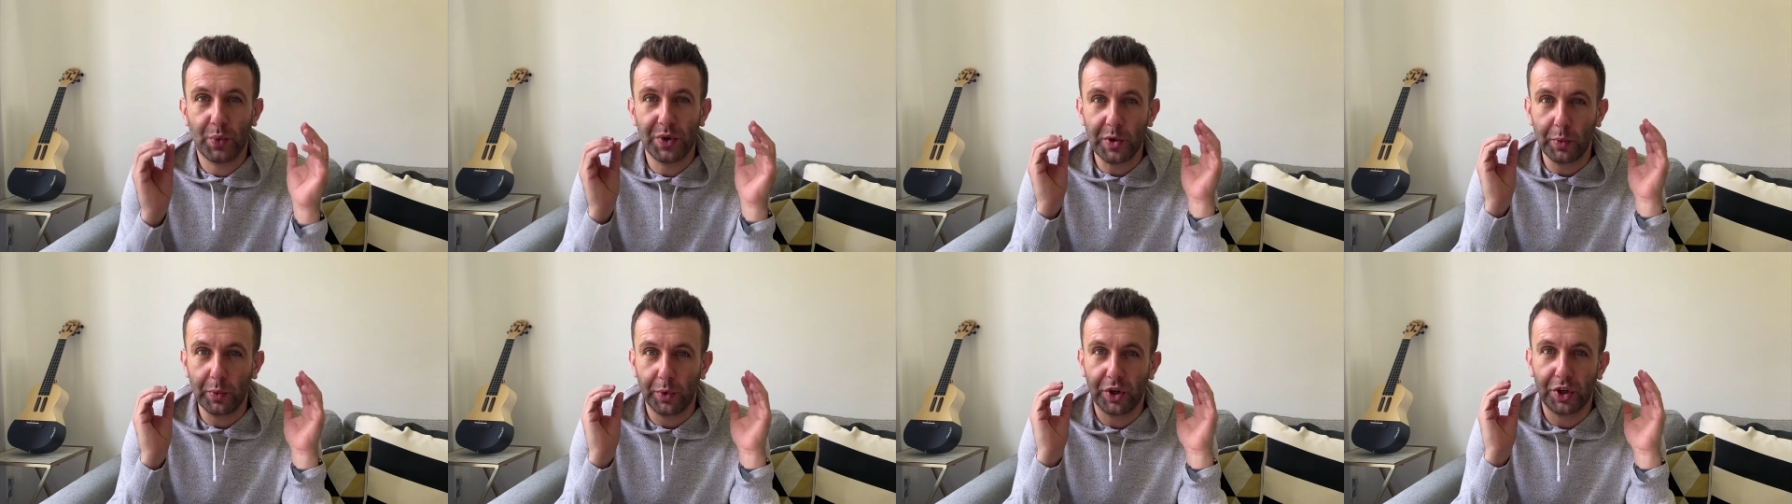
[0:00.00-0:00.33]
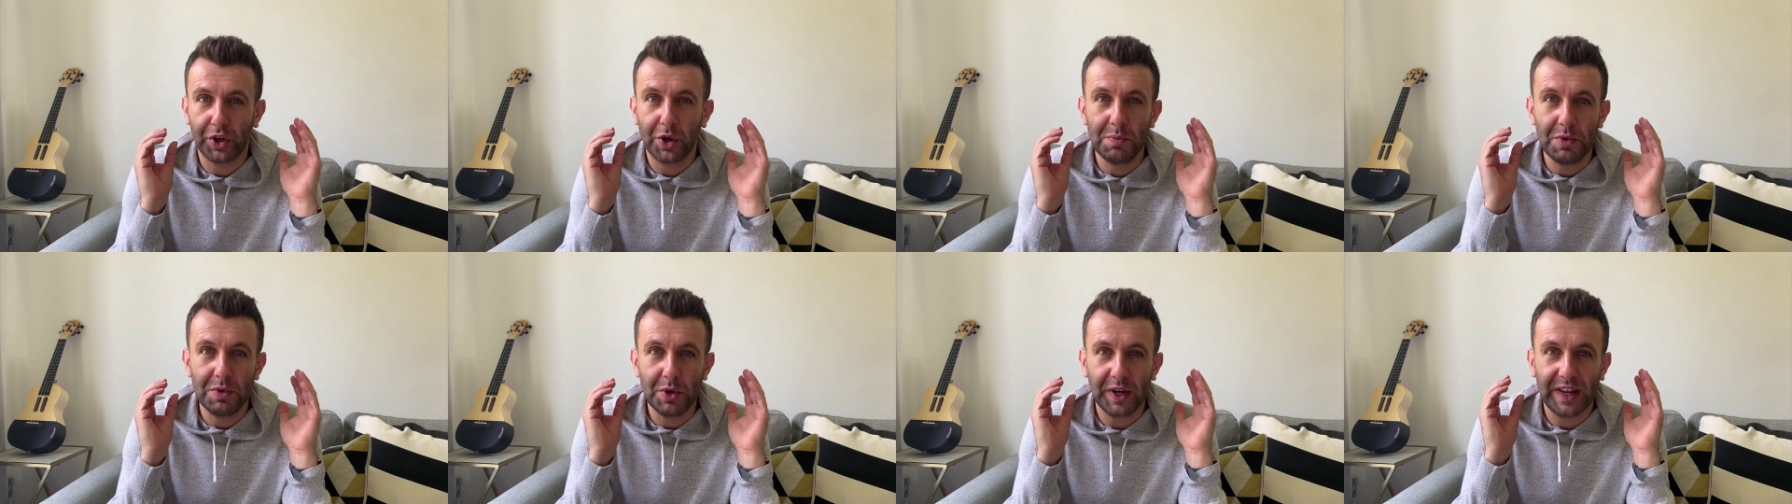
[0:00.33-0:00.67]
when you want
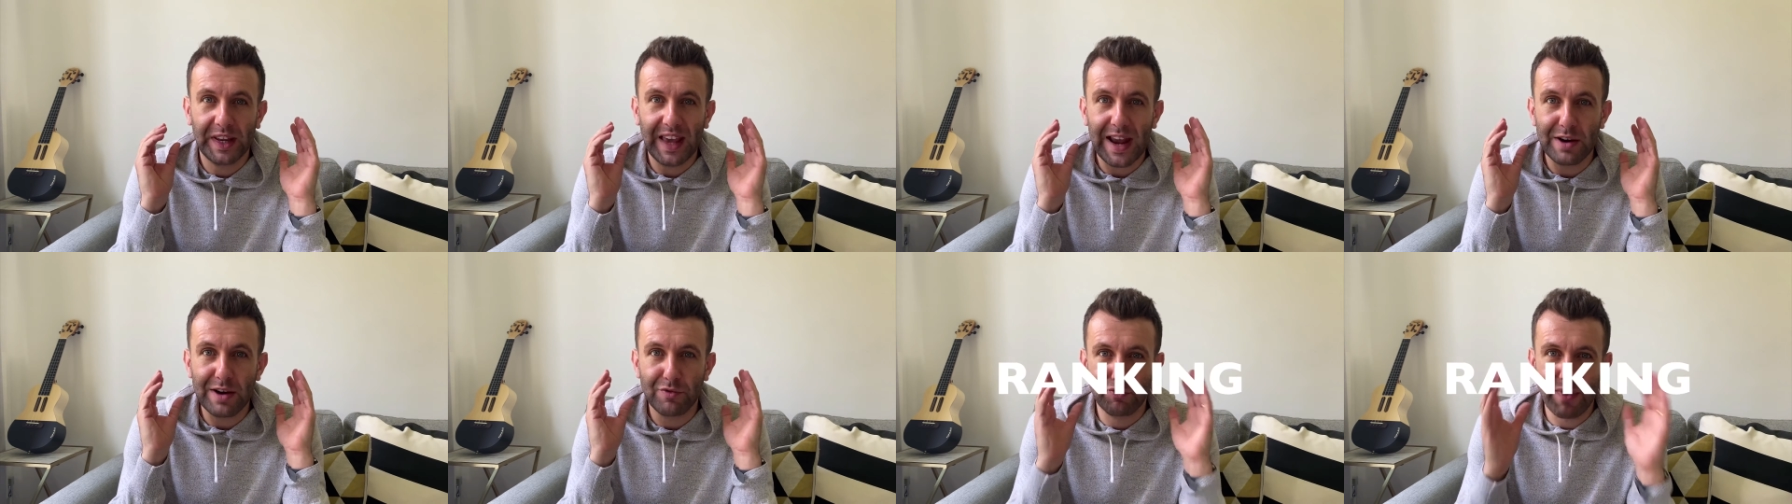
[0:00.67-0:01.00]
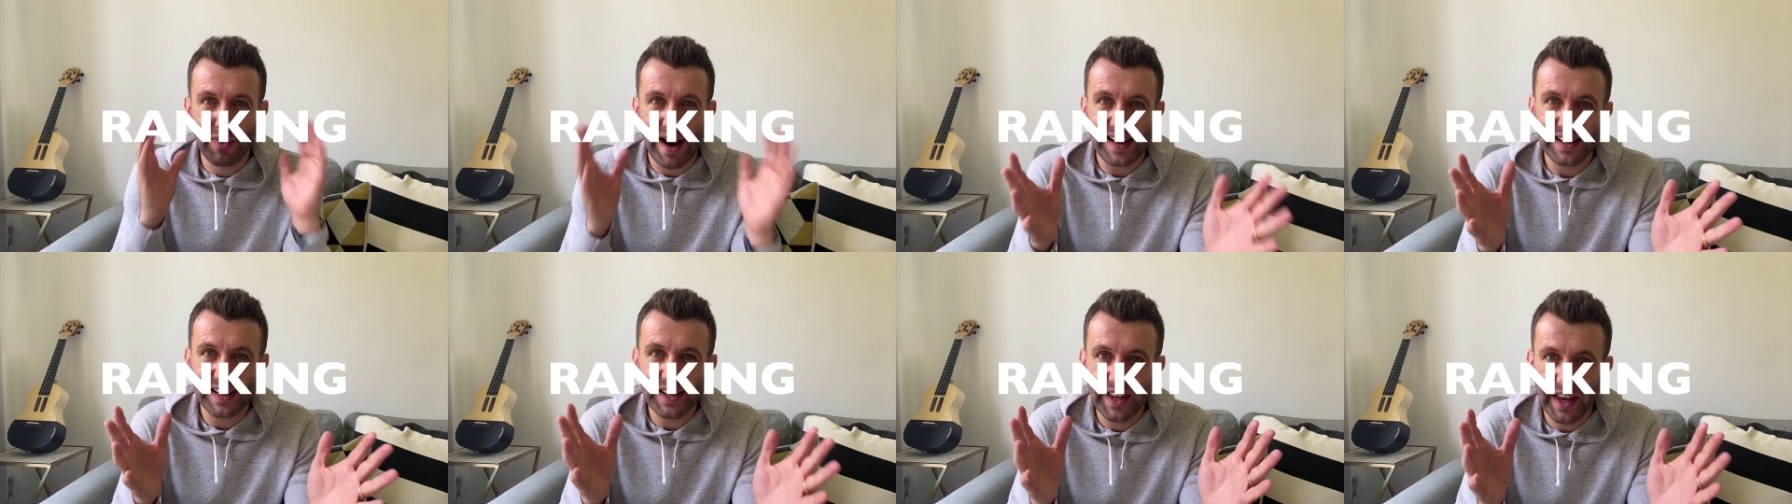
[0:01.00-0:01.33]
to communicate
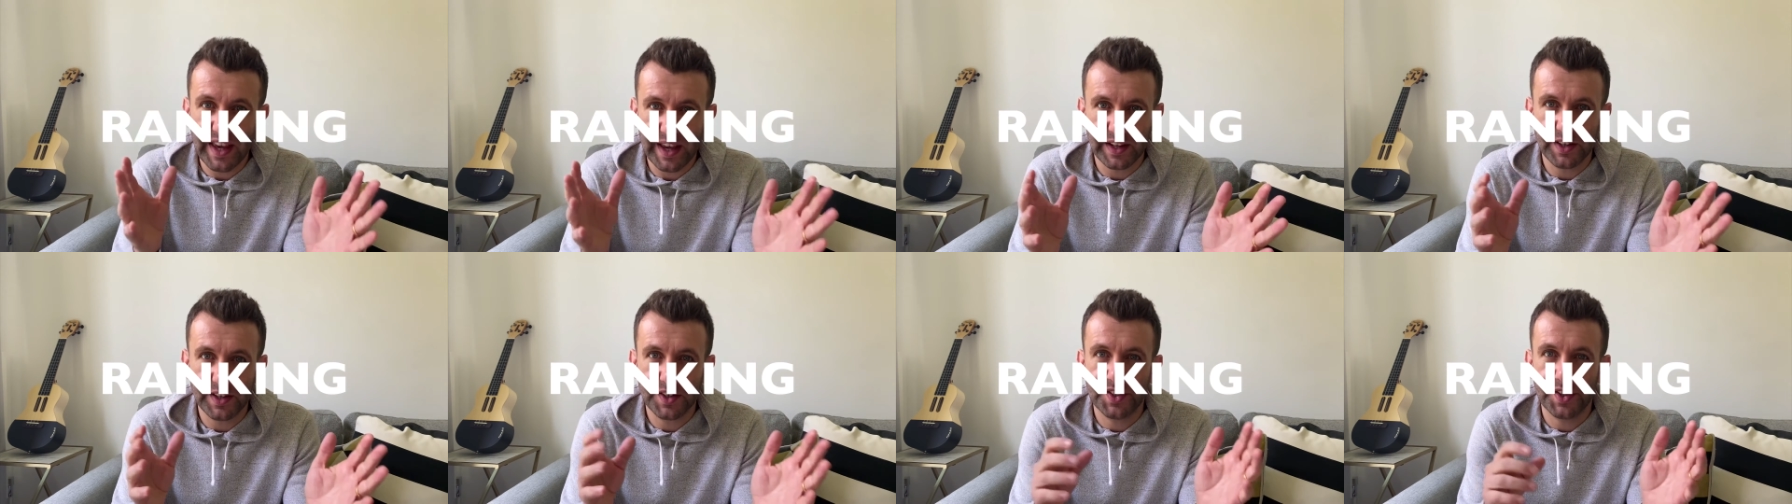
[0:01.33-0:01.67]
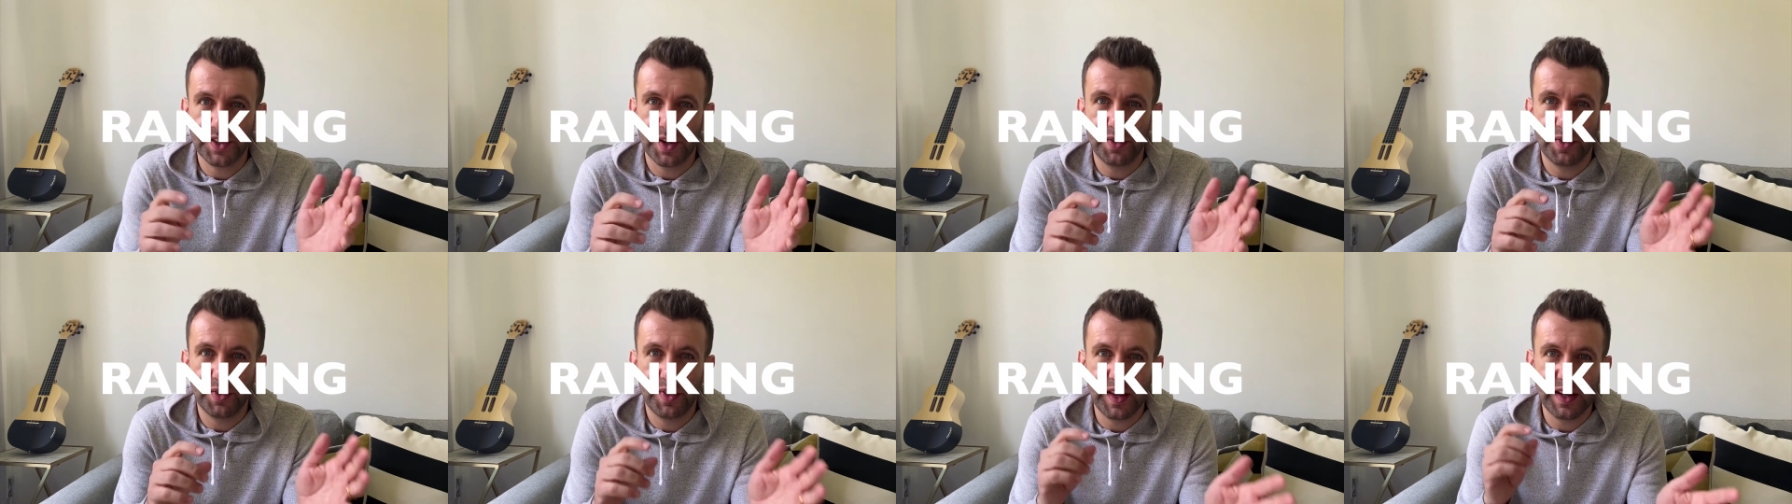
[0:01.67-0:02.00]
ranking,
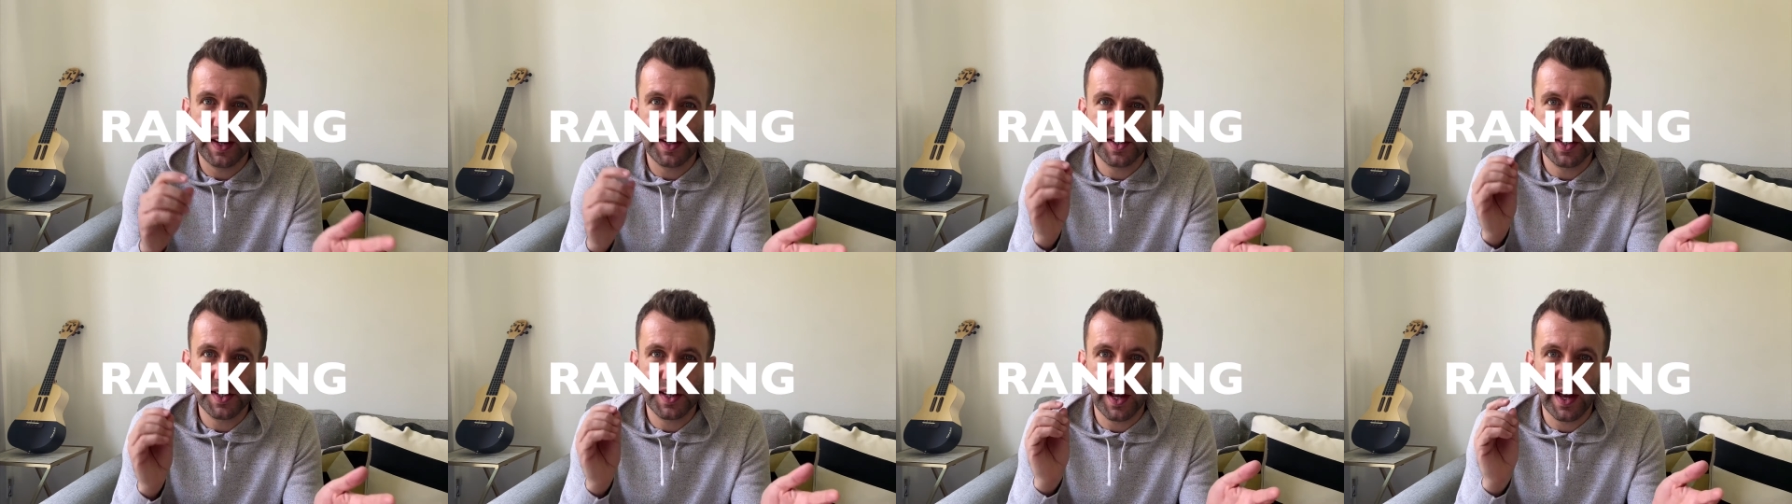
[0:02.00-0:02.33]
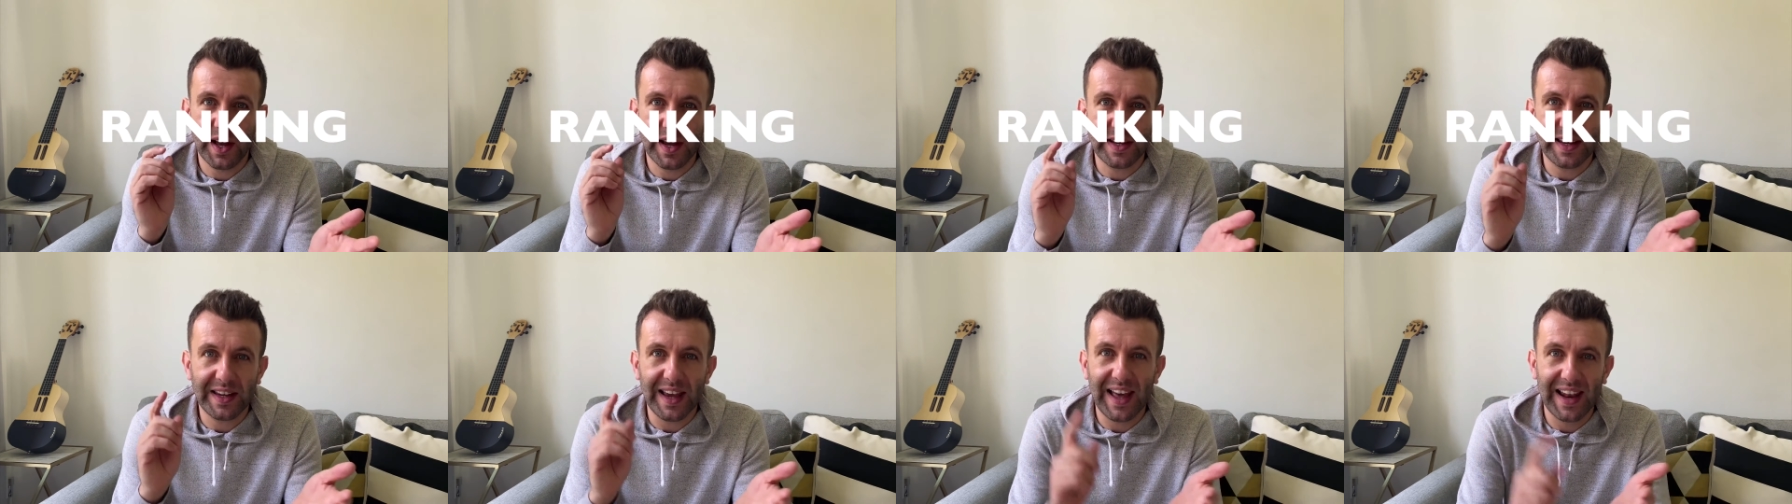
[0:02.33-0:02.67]
so things
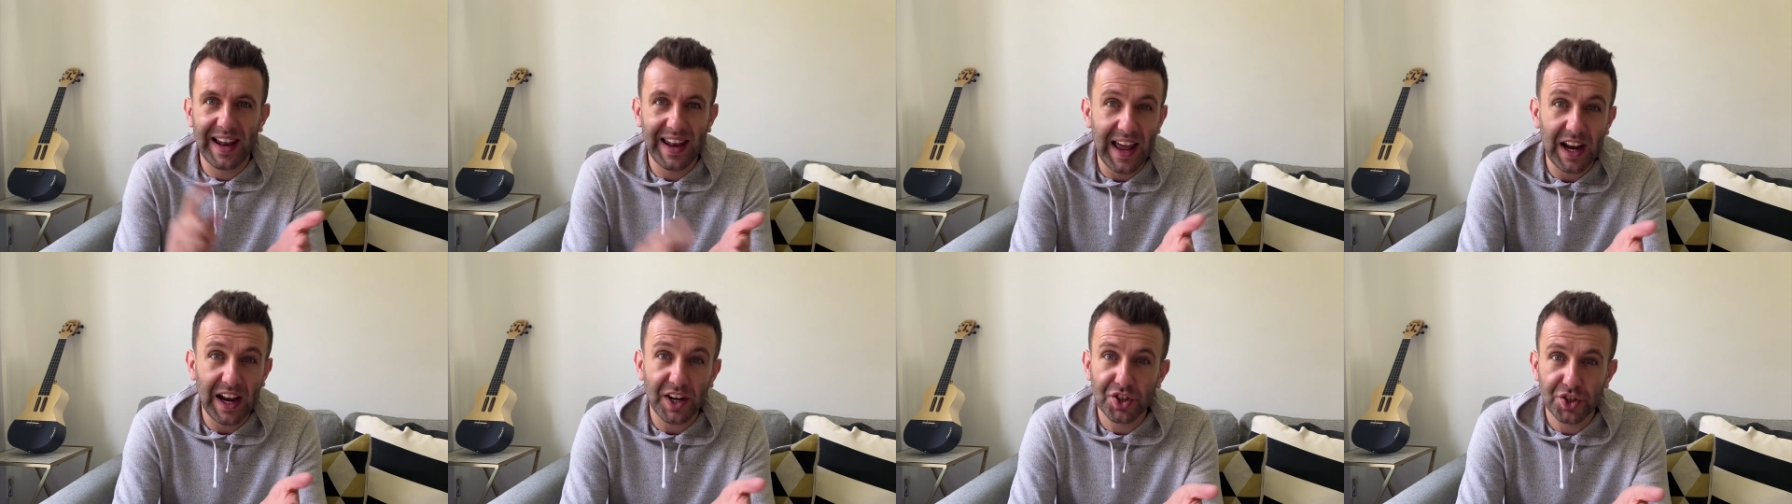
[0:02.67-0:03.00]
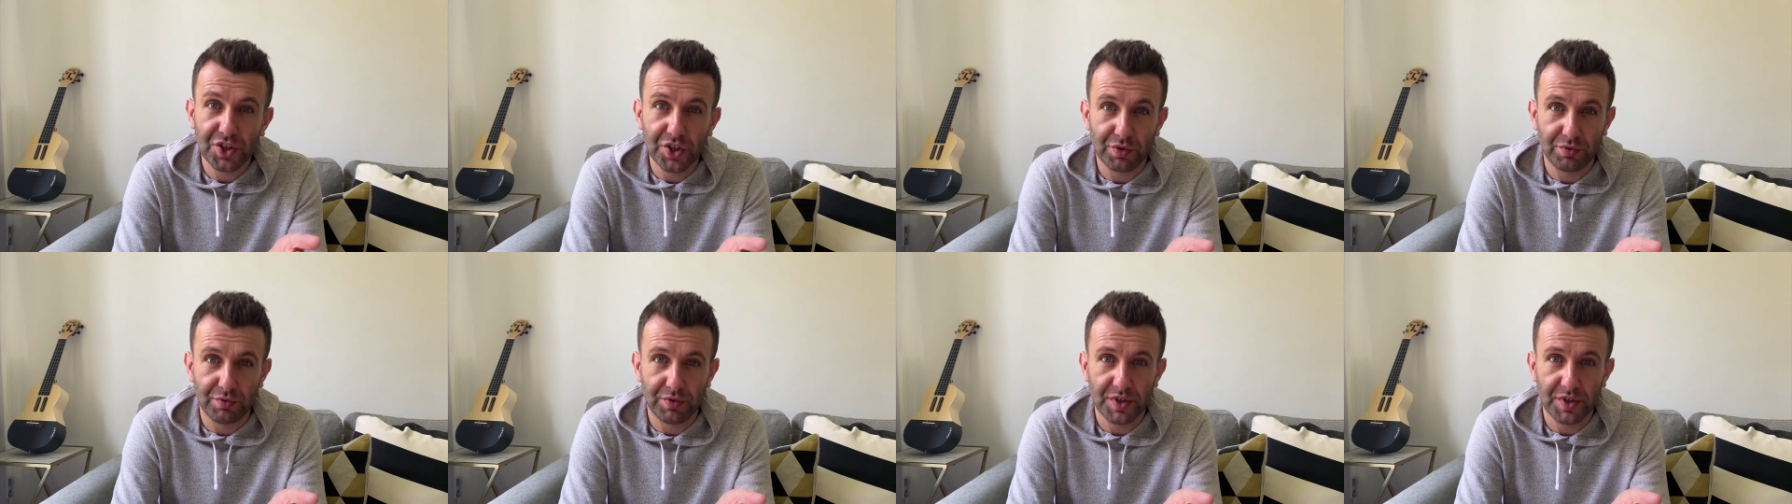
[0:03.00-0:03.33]
like election